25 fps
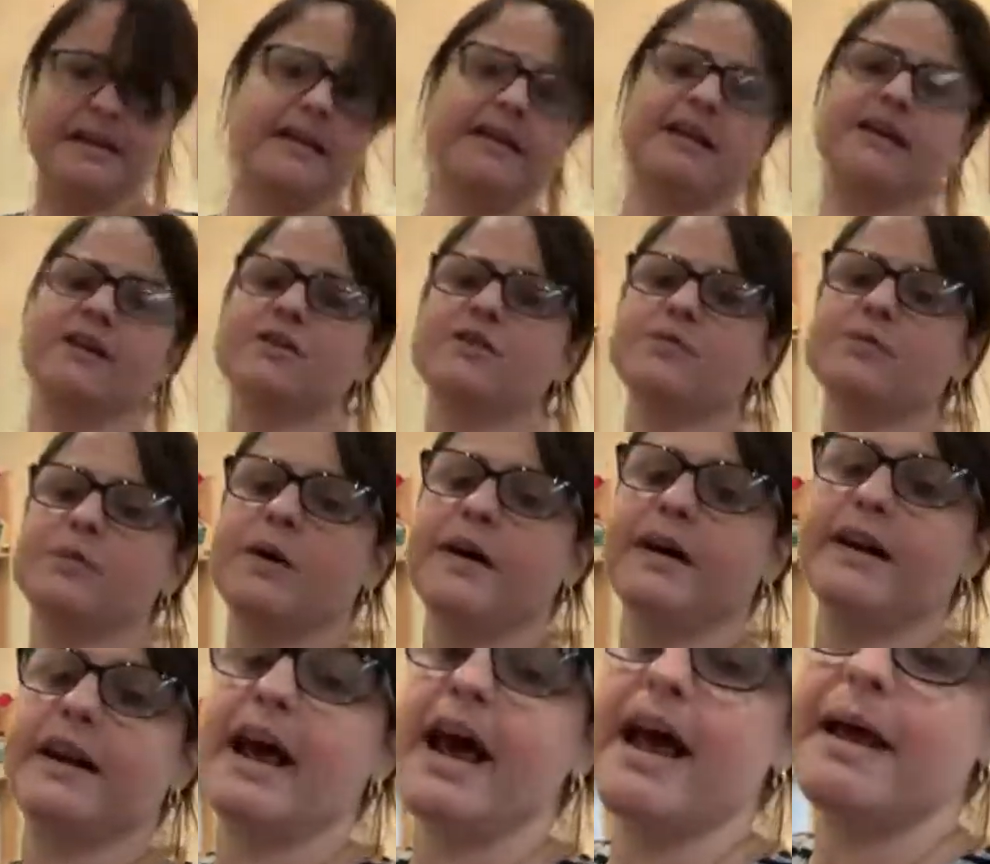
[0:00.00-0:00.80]
here's
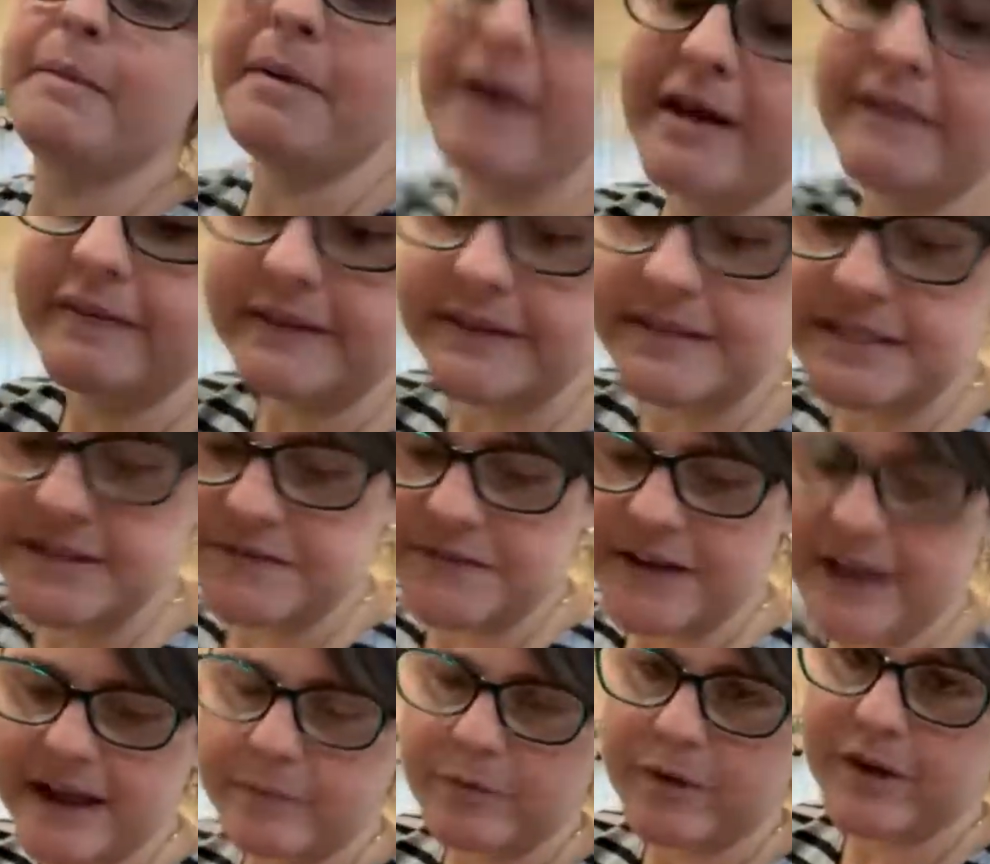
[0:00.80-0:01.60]
one. I bought this
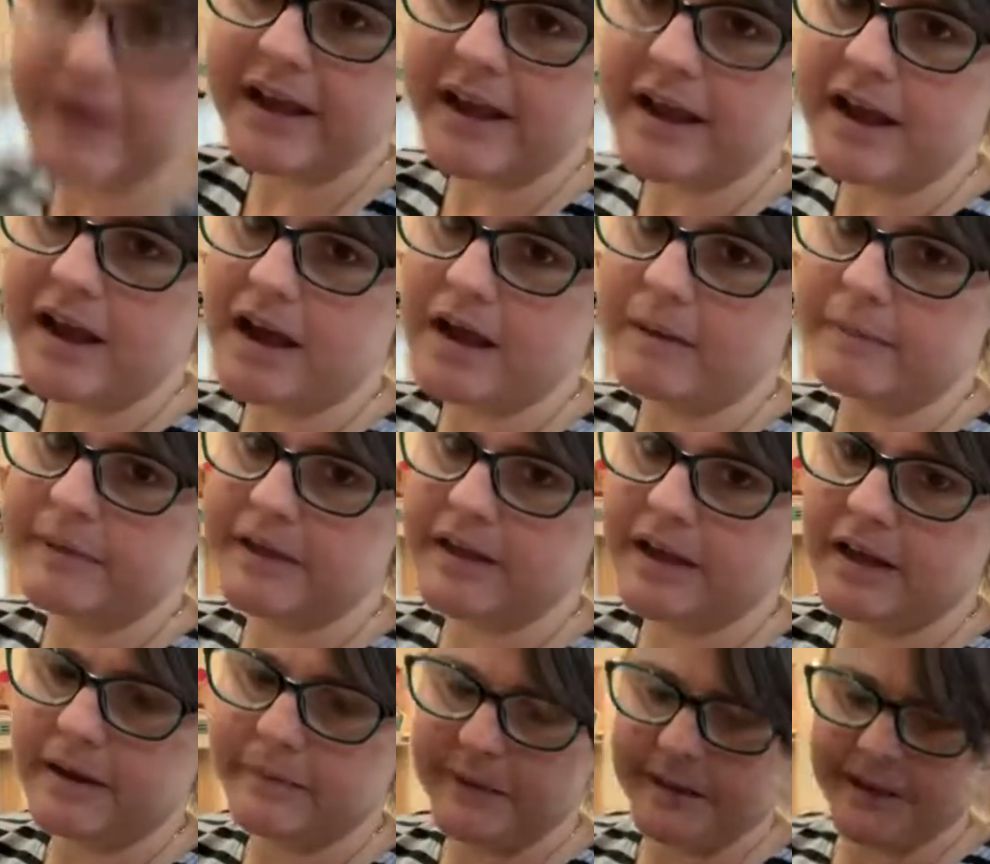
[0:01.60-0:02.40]
fabric at Hobby
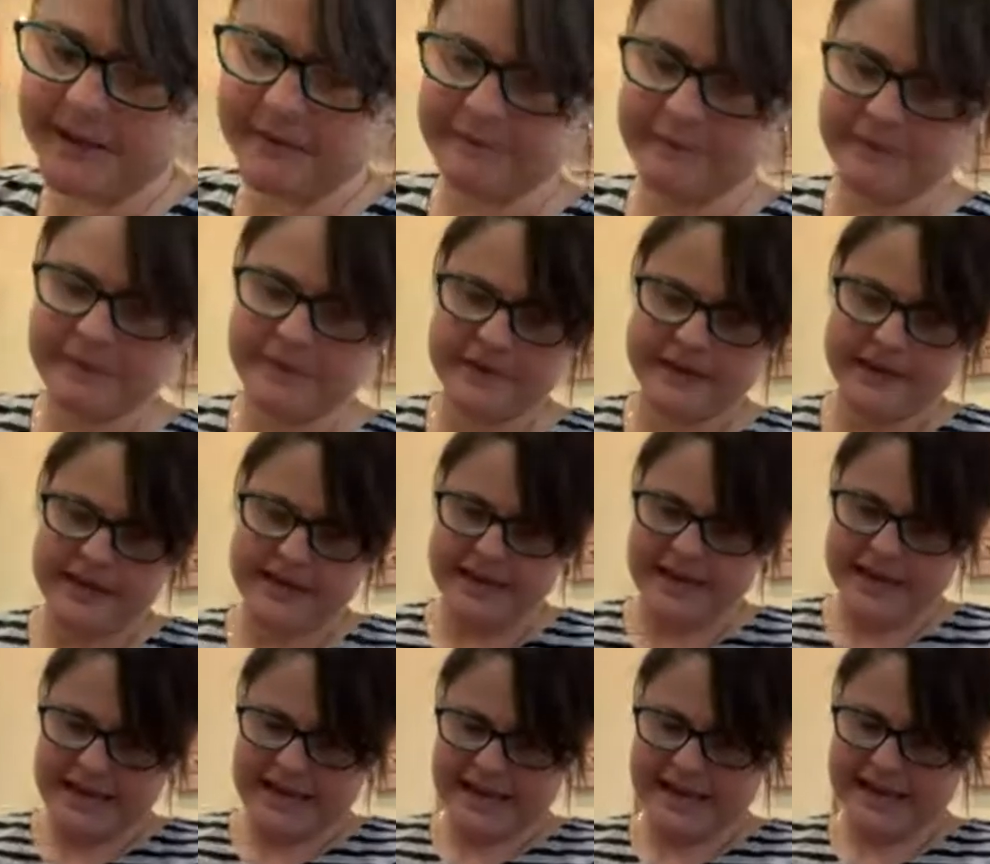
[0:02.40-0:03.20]
Lobby,
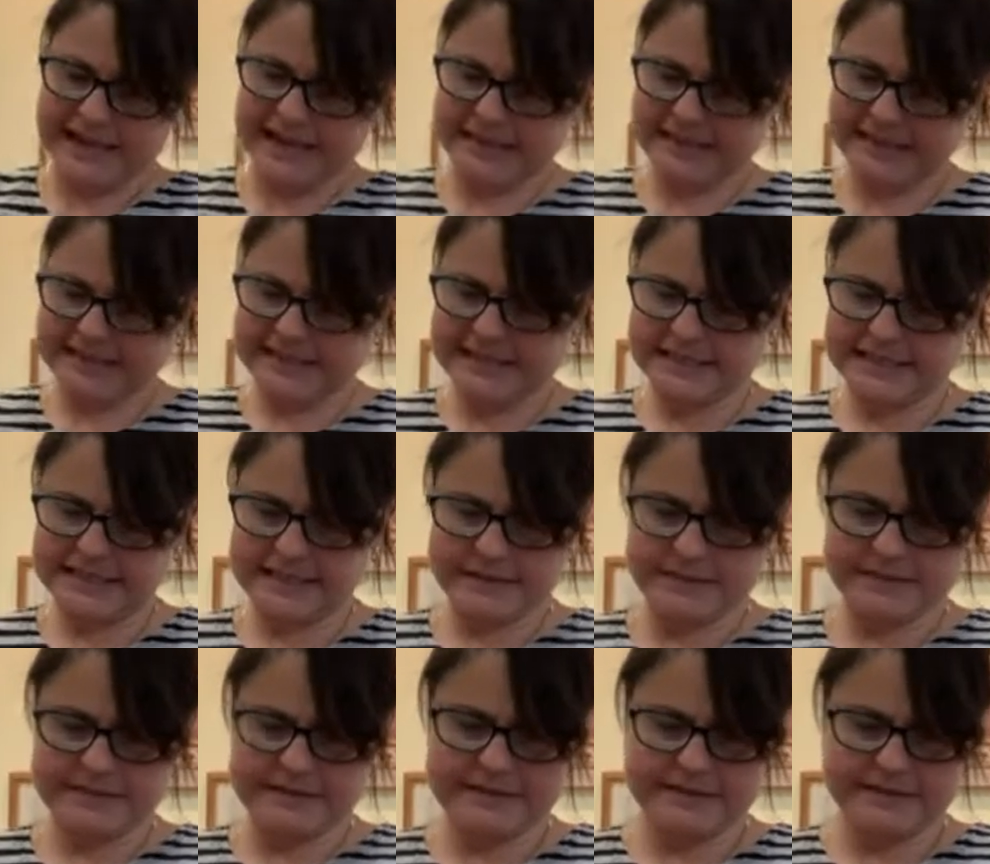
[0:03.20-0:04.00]
and this is
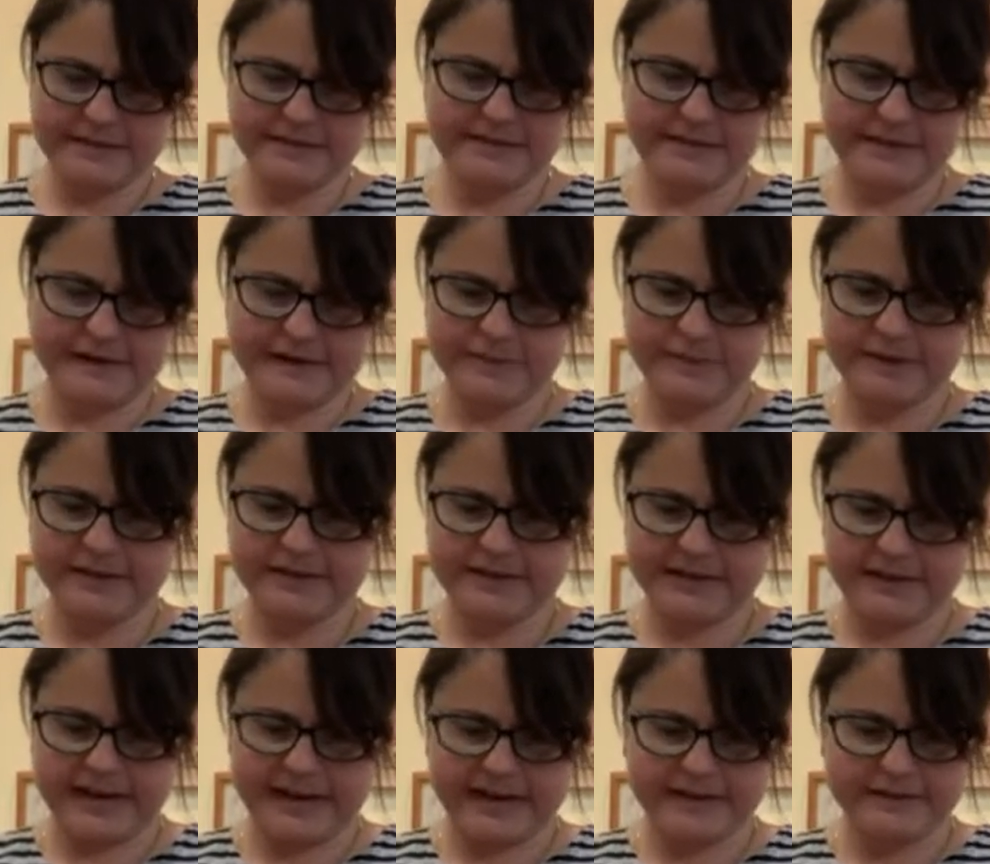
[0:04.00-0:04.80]
a piece of fabric
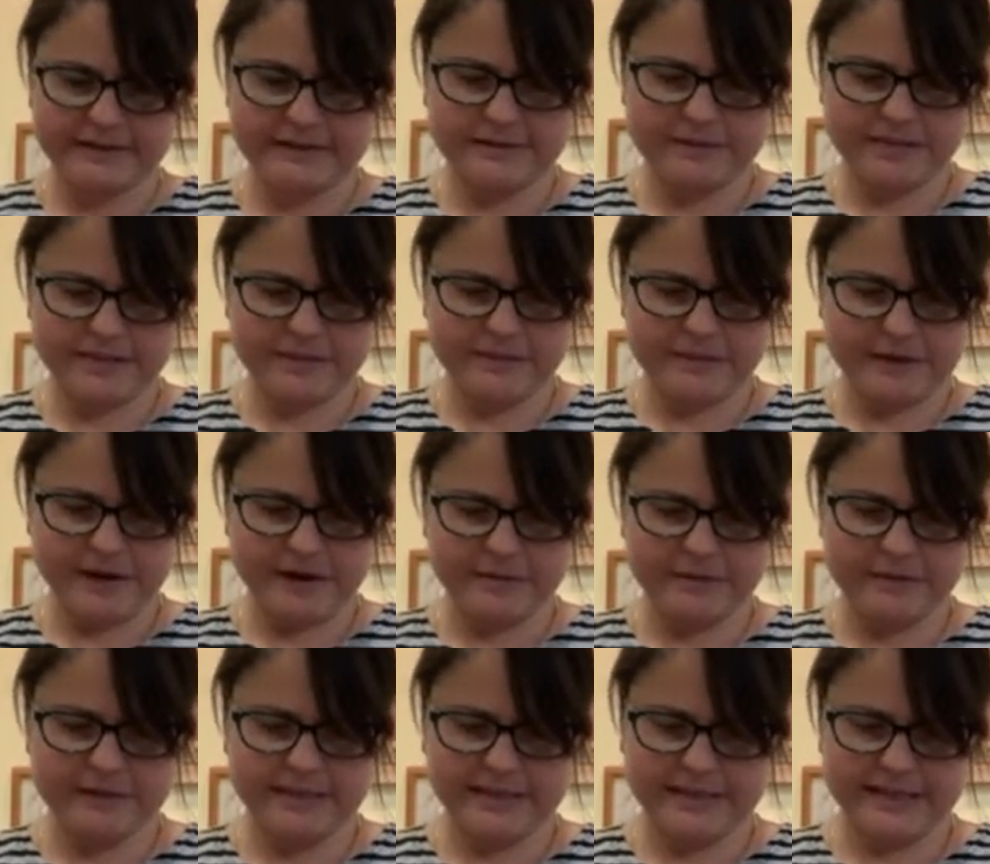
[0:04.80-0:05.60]
that I just
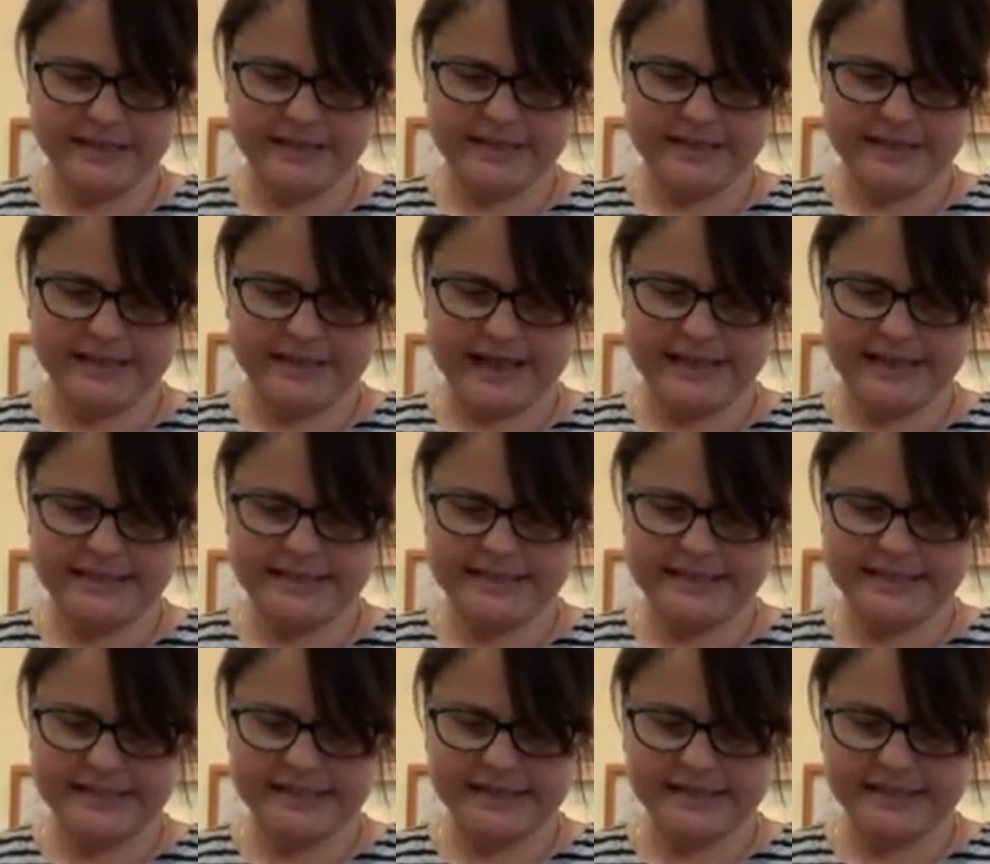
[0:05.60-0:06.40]
bought with the
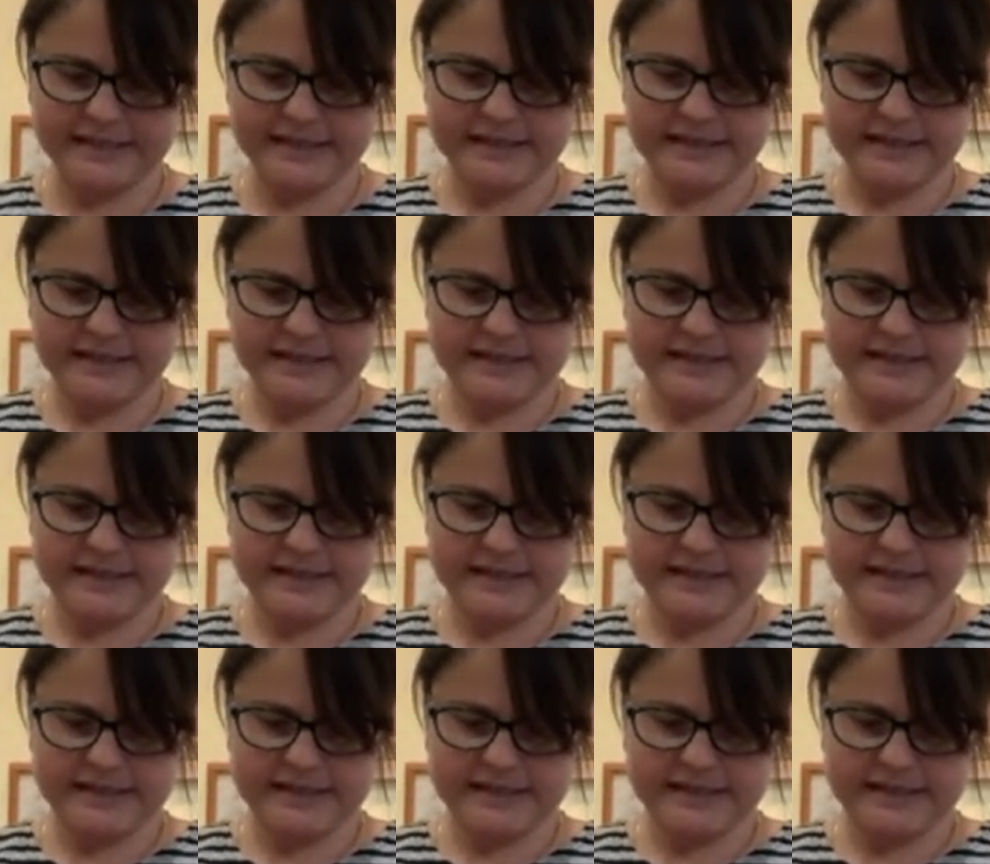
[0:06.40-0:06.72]
idea